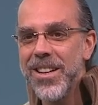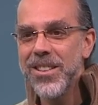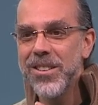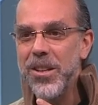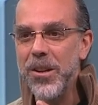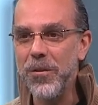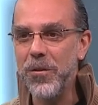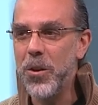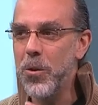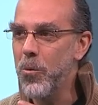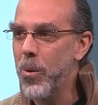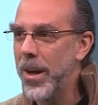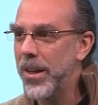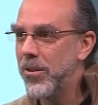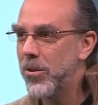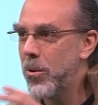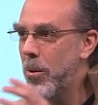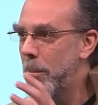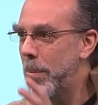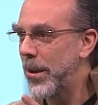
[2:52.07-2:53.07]
that if you went
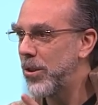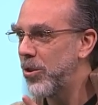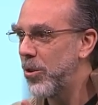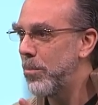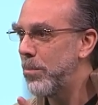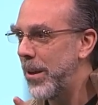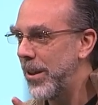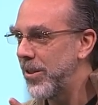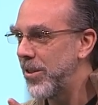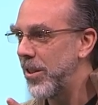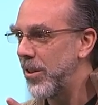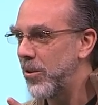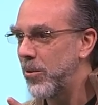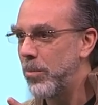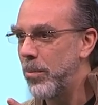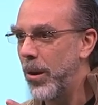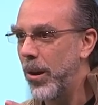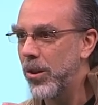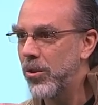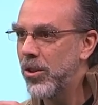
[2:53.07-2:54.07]
to a bunch of business
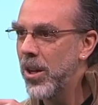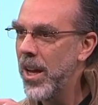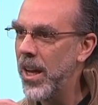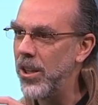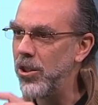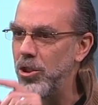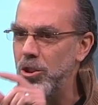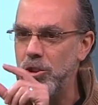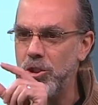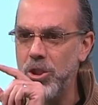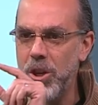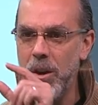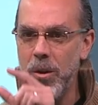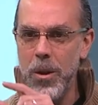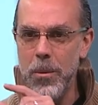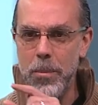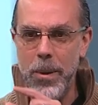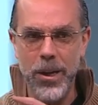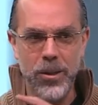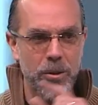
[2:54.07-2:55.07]
books and just
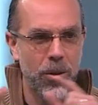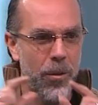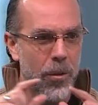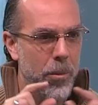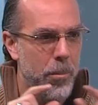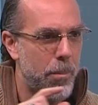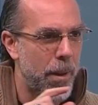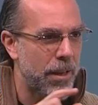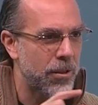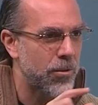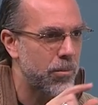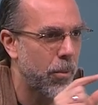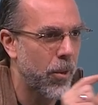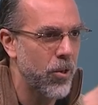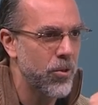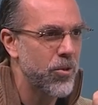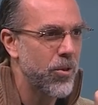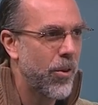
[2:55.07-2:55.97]
cherry picked all the best parts,